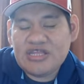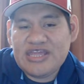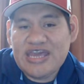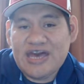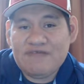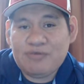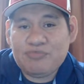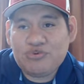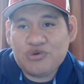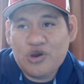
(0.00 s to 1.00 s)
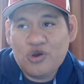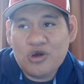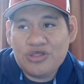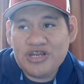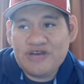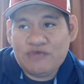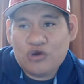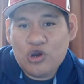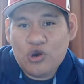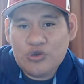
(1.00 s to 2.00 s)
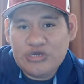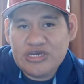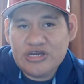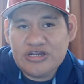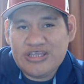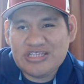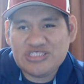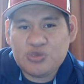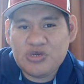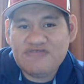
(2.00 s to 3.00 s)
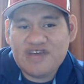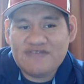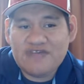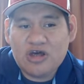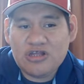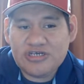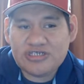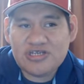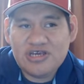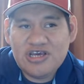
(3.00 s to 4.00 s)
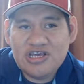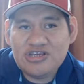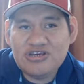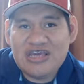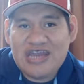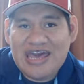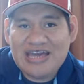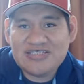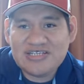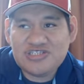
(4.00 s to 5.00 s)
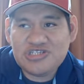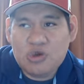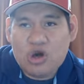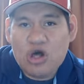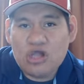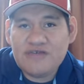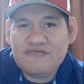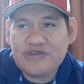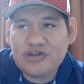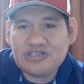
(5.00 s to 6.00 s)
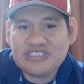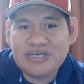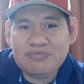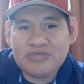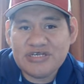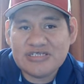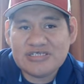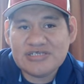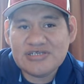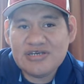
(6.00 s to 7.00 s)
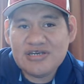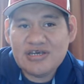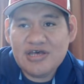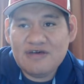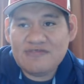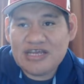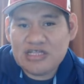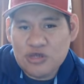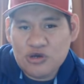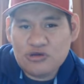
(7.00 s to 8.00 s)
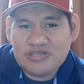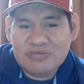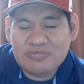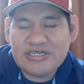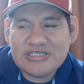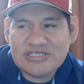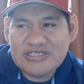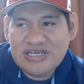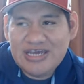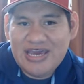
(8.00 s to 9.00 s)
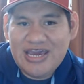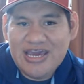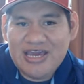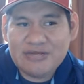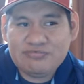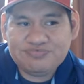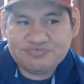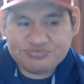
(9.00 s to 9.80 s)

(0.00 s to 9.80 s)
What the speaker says: they have a pro on there for a whole year. I think it's $25. You get access to all of their templates of like logo templates. And